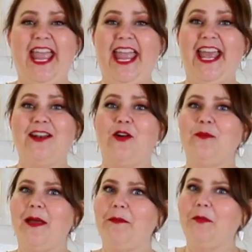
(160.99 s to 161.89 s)
and
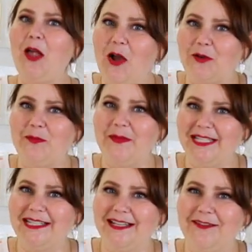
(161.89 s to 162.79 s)
on my blog,
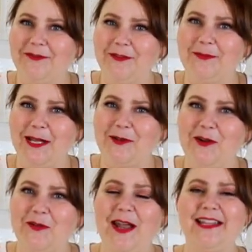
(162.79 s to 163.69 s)

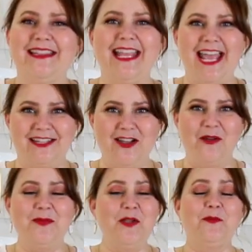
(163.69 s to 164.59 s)

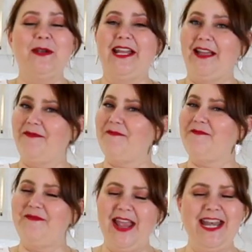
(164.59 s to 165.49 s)
MexicanFoodByLaura.com, when I have
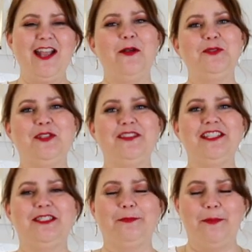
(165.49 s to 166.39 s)
many options
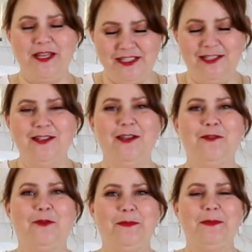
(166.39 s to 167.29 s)
special
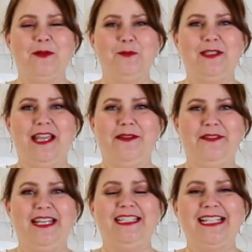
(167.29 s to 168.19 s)
for people with
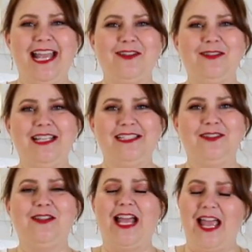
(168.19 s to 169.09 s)
diabetes, high
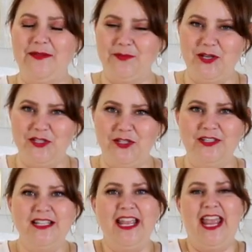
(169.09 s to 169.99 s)
cholesterol, high
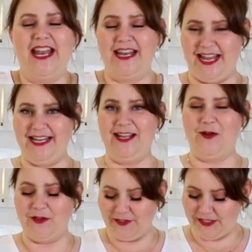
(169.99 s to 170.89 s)
pressure, and any
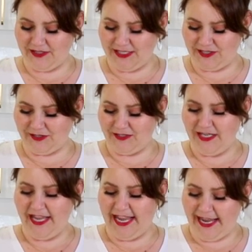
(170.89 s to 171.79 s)
other condition.
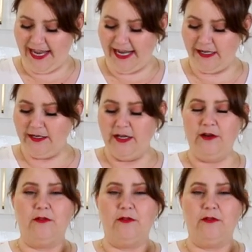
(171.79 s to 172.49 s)
And